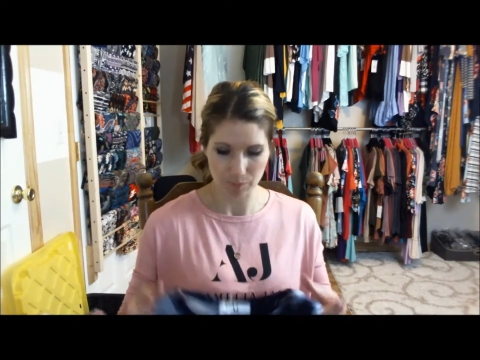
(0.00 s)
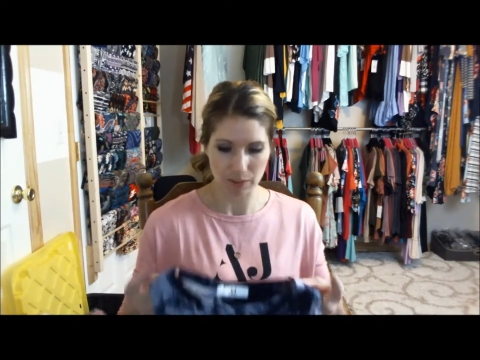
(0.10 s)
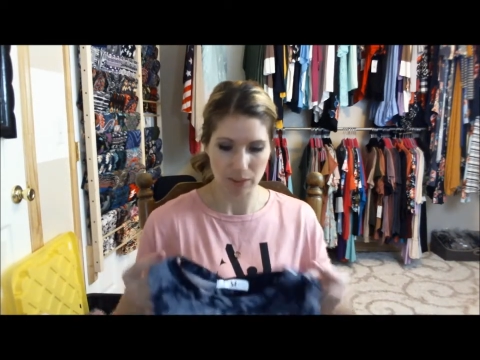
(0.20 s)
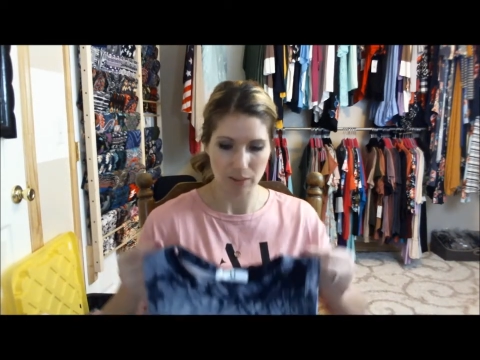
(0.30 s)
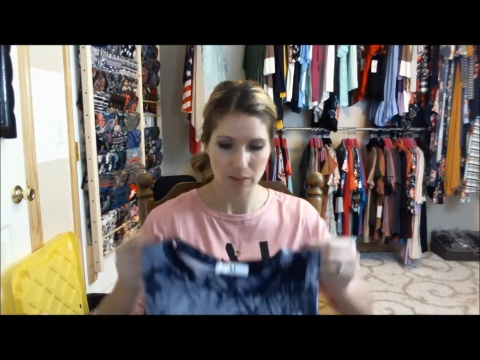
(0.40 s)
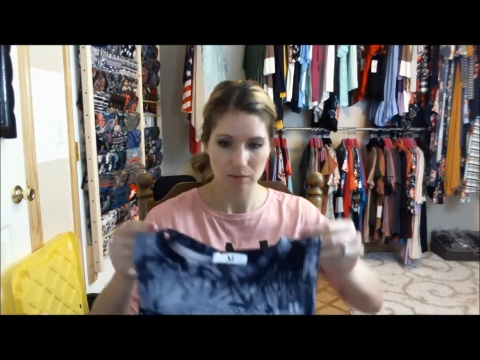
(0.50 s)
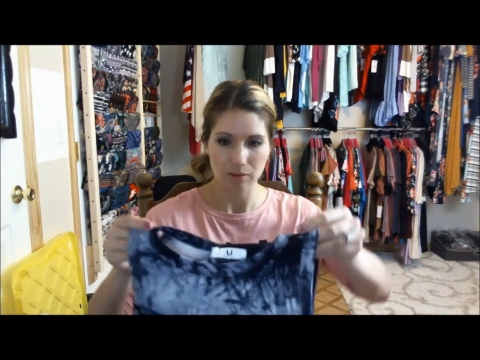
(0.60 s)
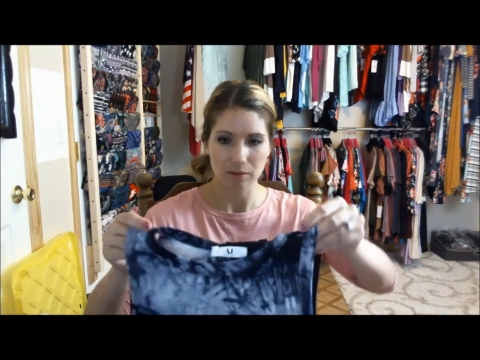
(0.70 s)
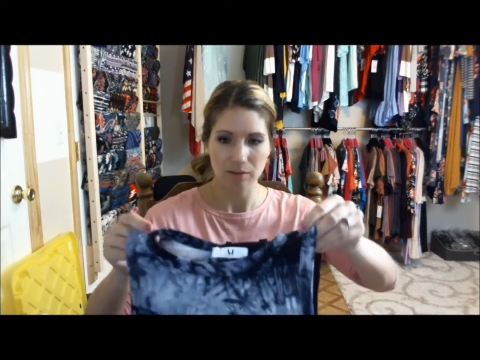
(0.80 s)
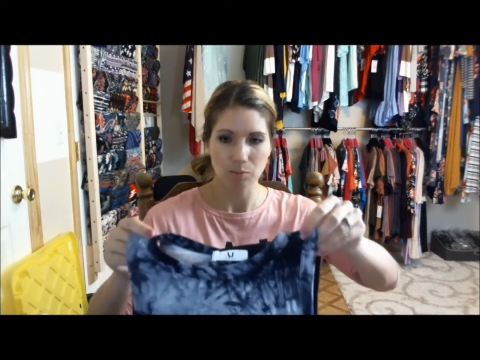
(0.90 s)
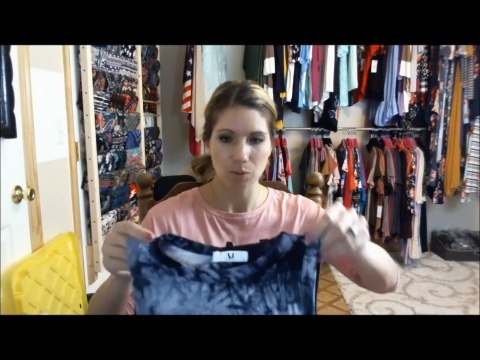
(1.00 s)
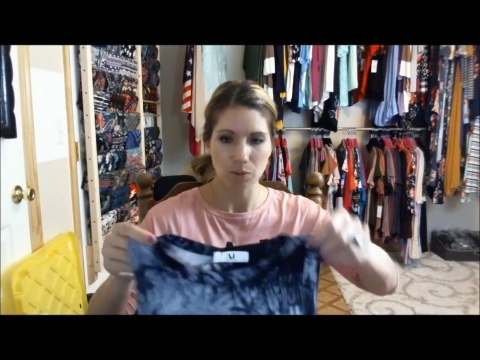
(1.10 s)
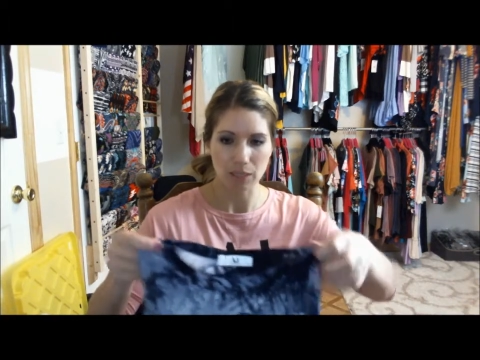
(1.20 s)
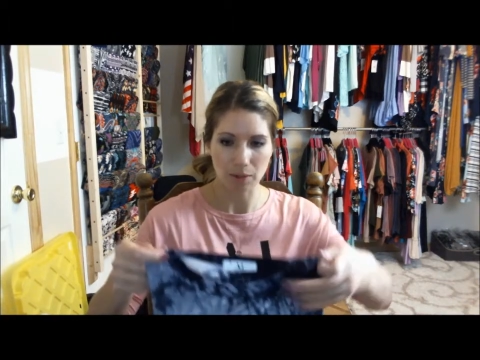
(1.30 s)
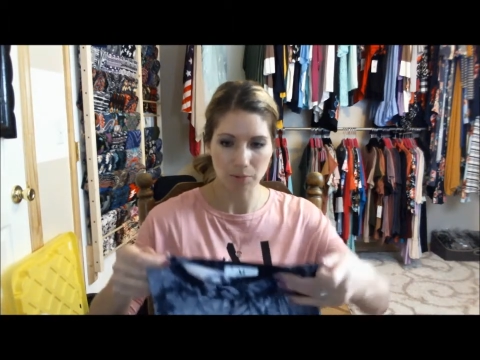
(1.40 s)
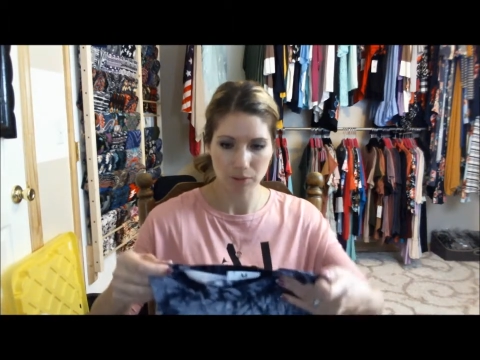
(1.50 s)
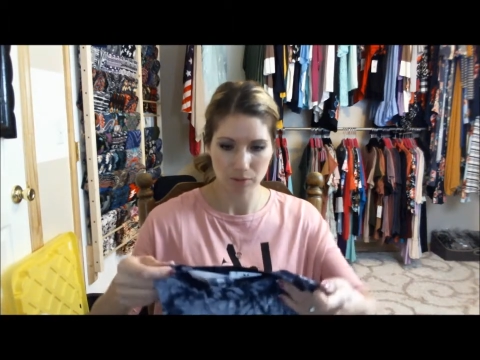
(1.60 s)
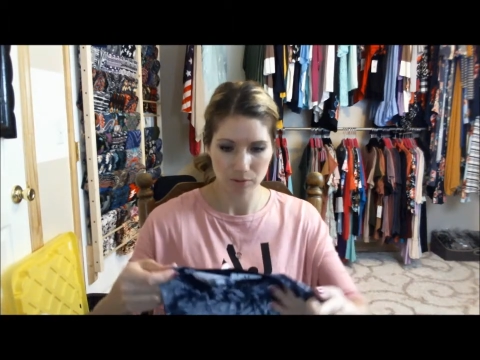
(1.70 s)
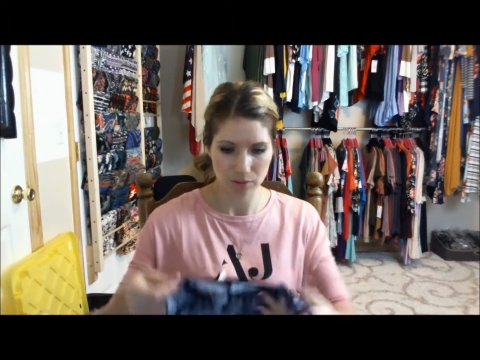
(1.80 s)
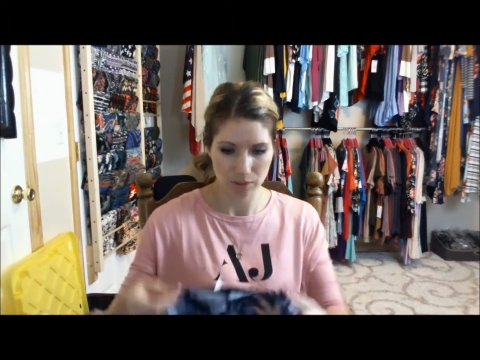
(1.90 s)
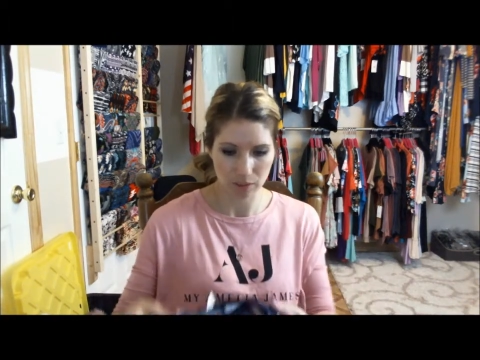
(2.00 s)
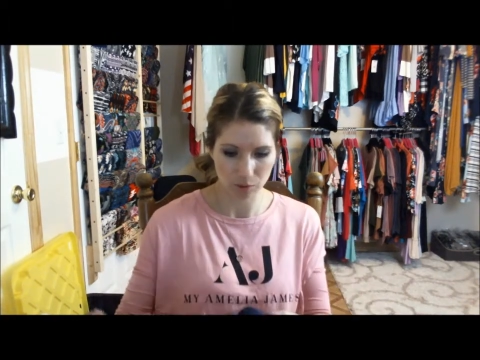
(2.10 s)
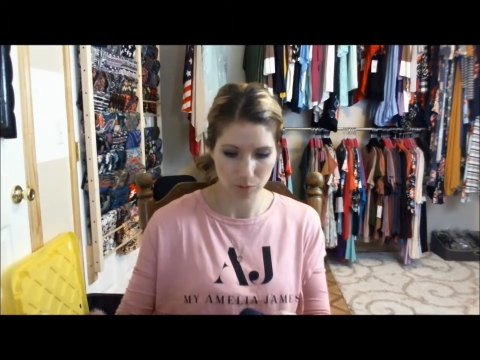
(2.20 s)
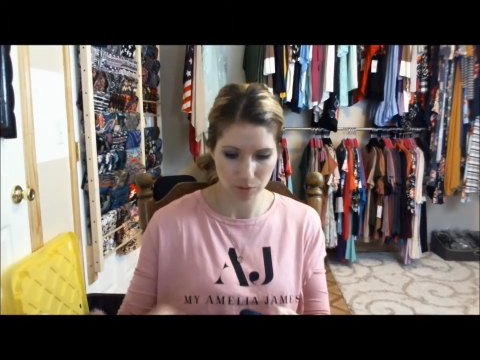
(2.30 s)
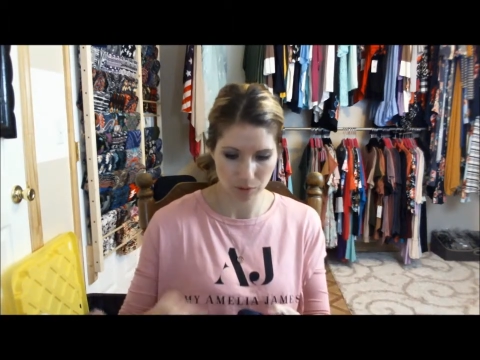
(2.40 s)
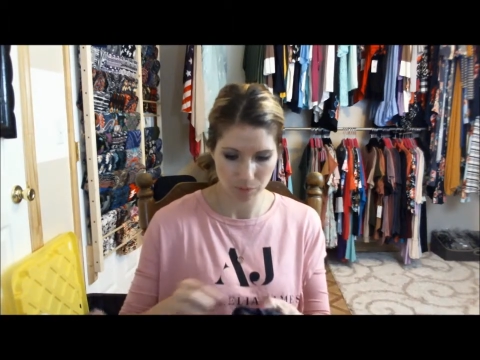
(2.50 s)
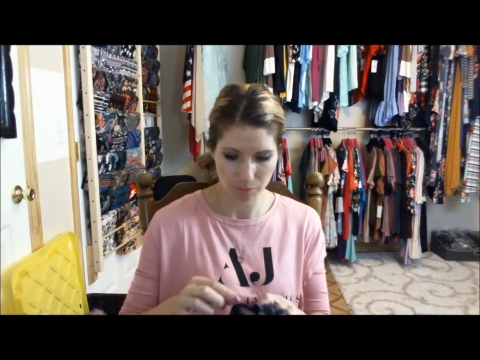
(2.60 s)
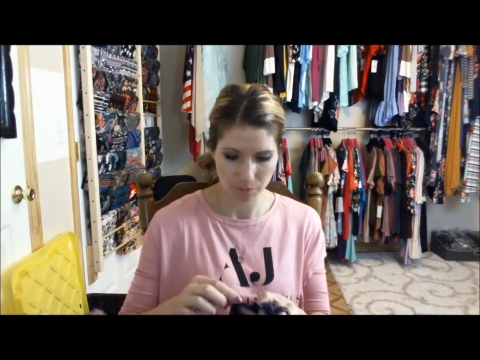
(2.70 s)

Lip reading: be poking out and loose,